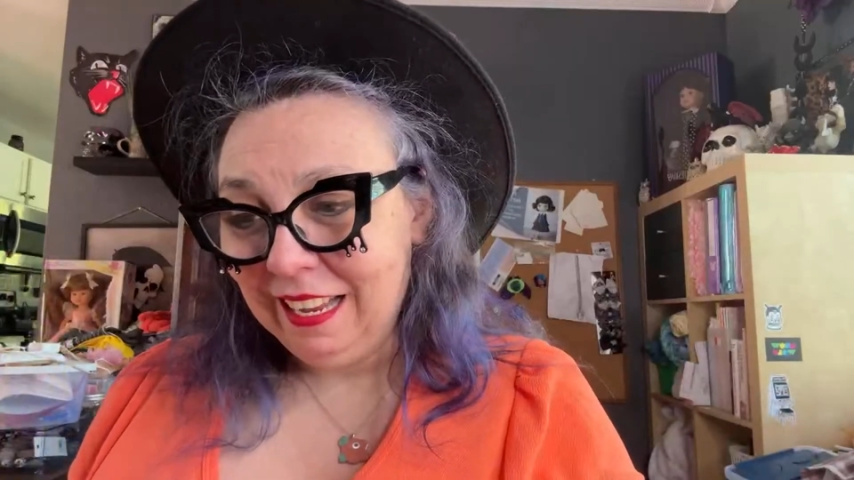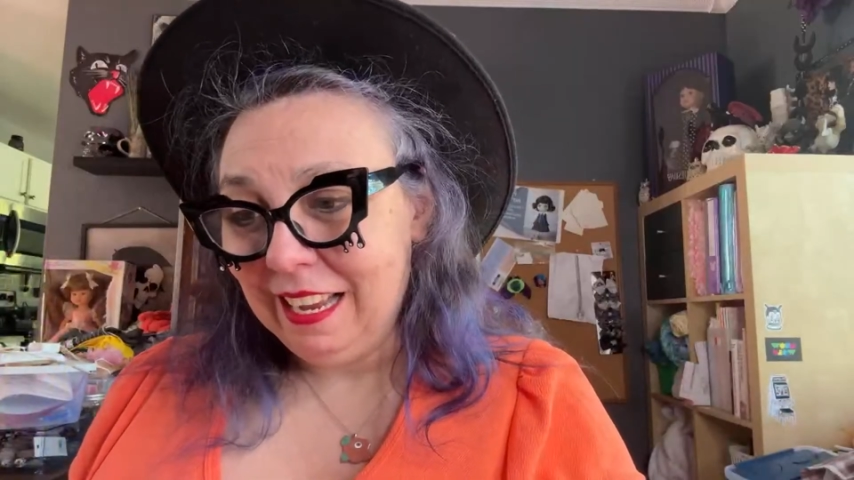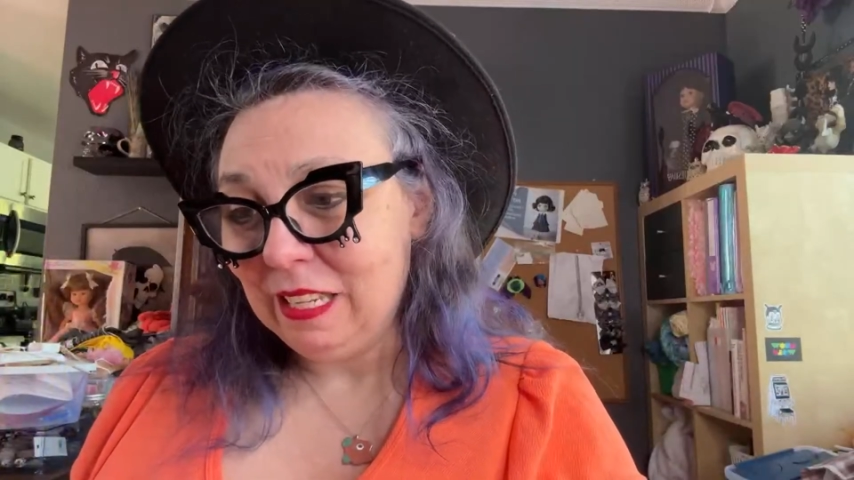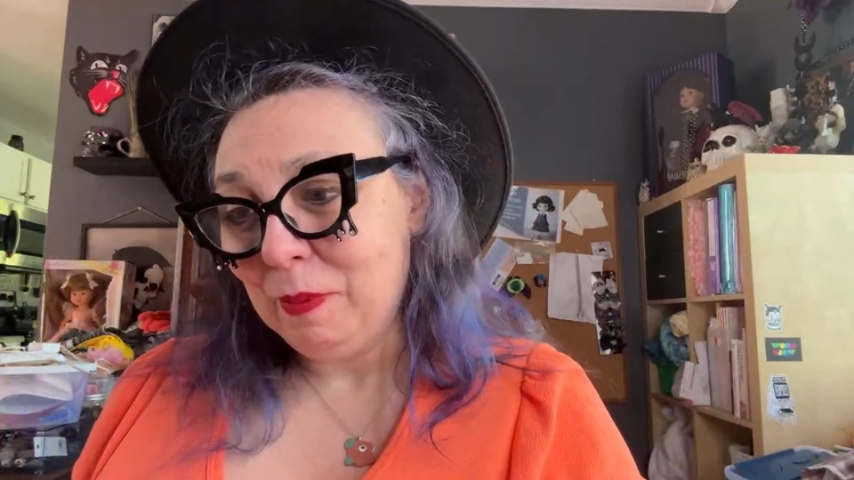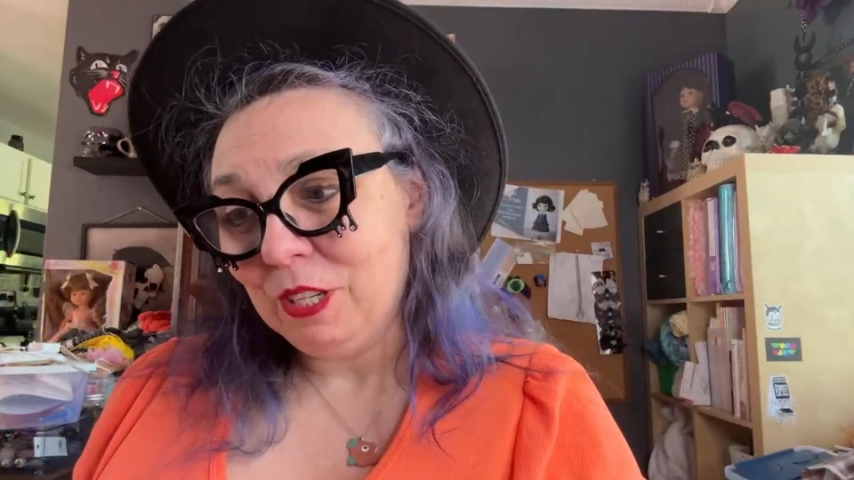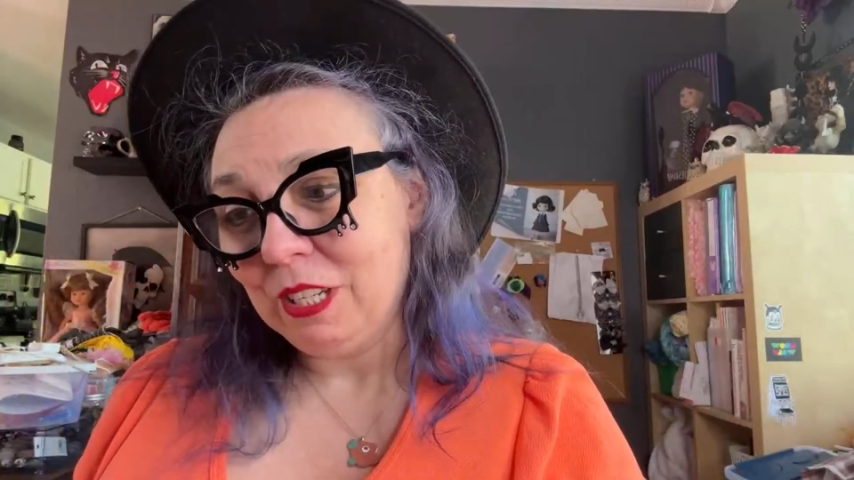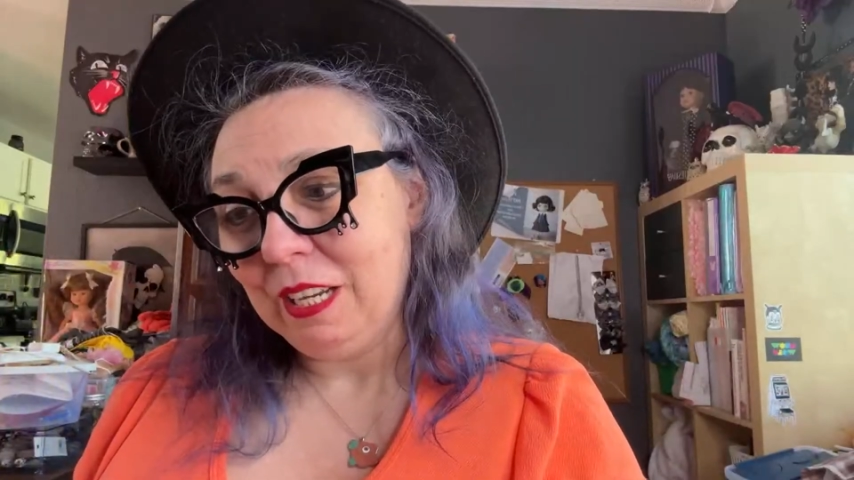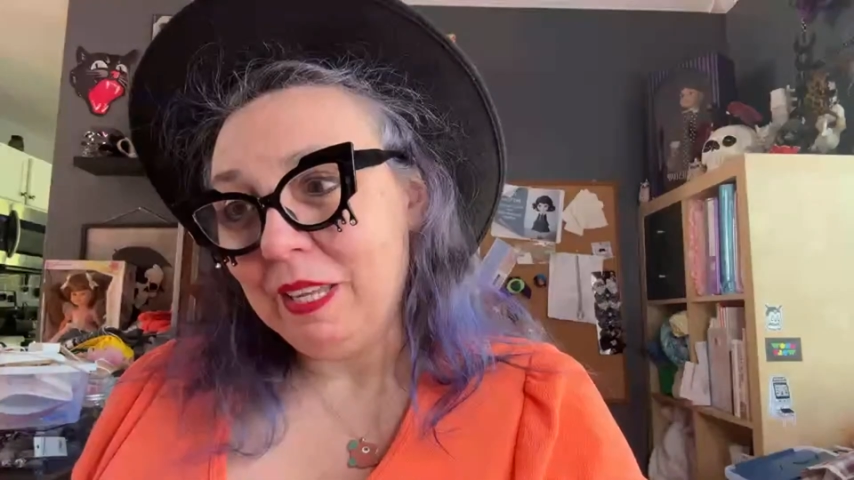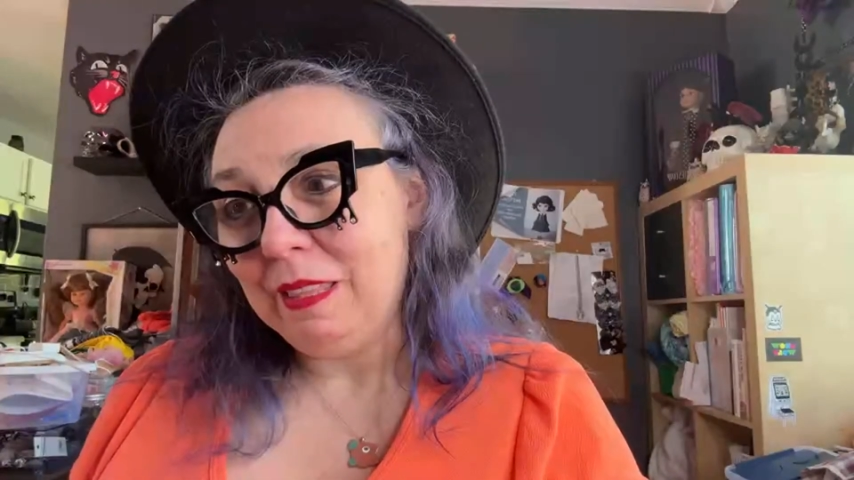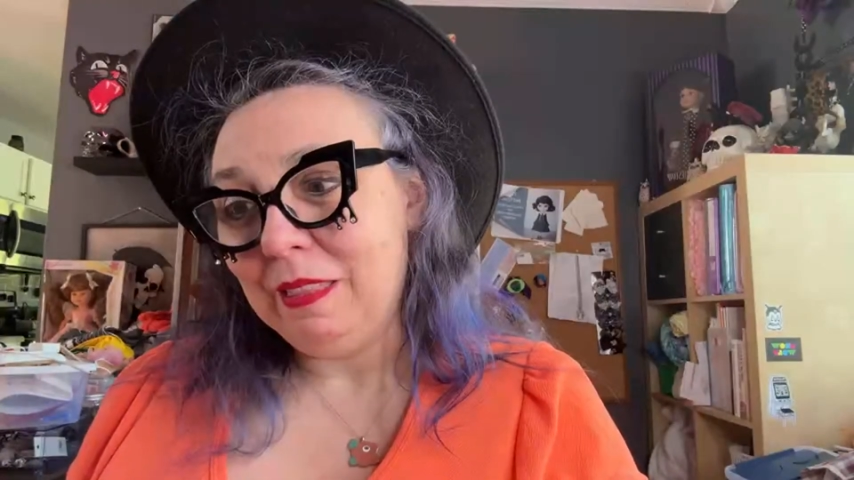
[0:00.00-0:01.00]
especially
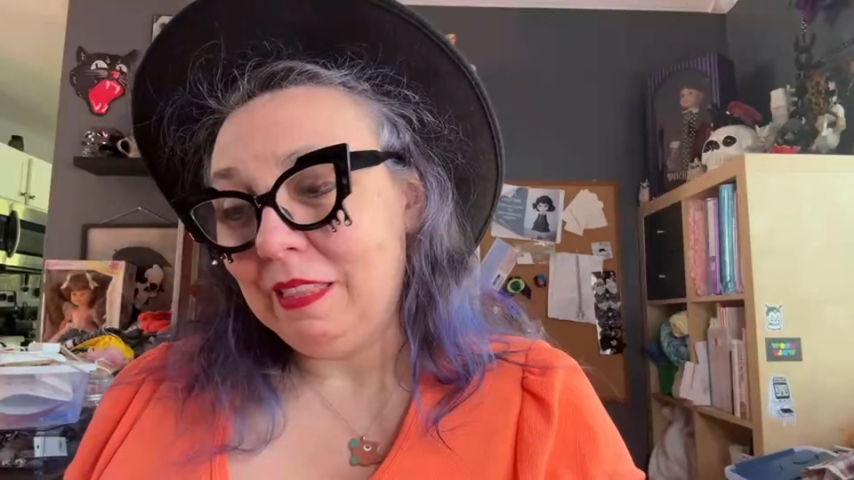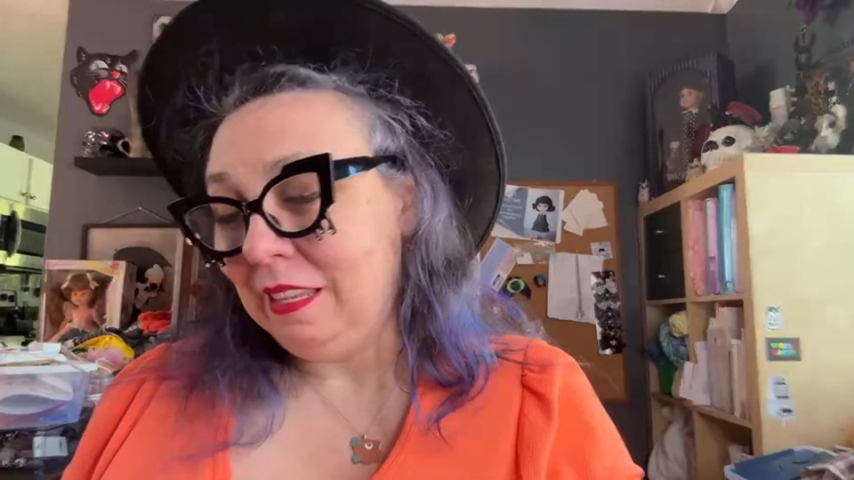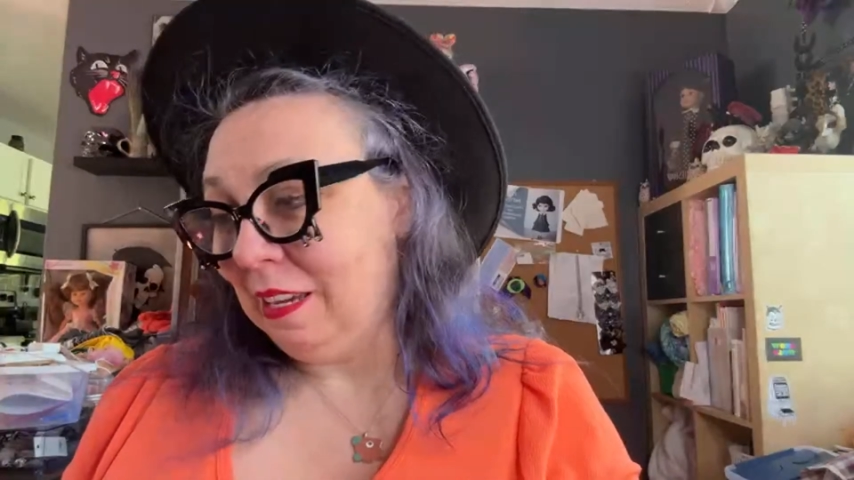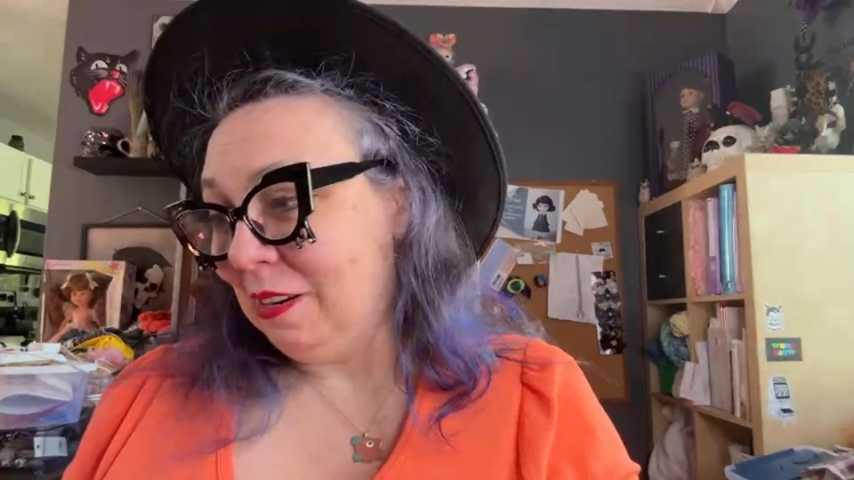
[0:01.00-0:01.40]
with, being